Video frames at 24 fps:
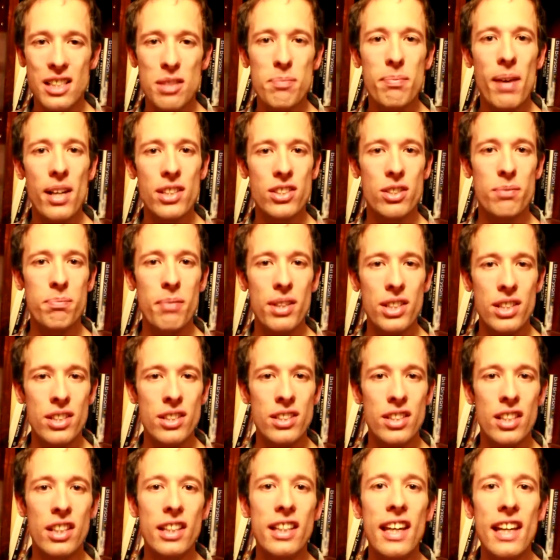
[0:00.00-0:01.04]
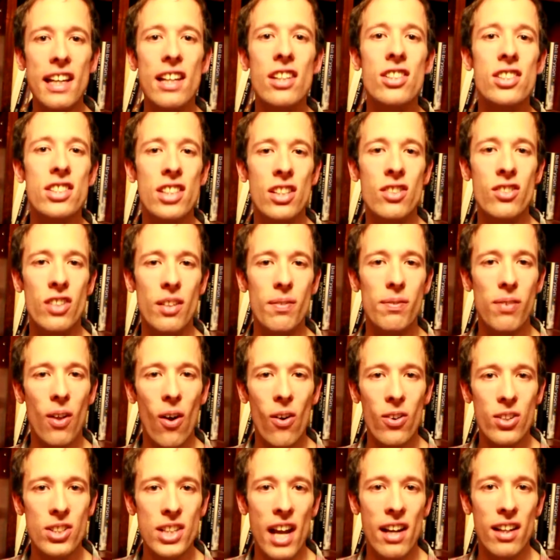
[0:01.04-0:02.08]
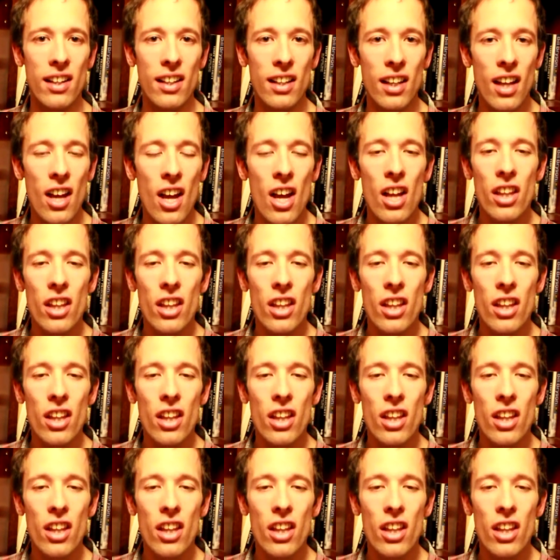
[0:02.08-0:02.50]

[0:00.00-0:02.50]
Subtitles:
is my submission to the Geek and Sundry vlog channel,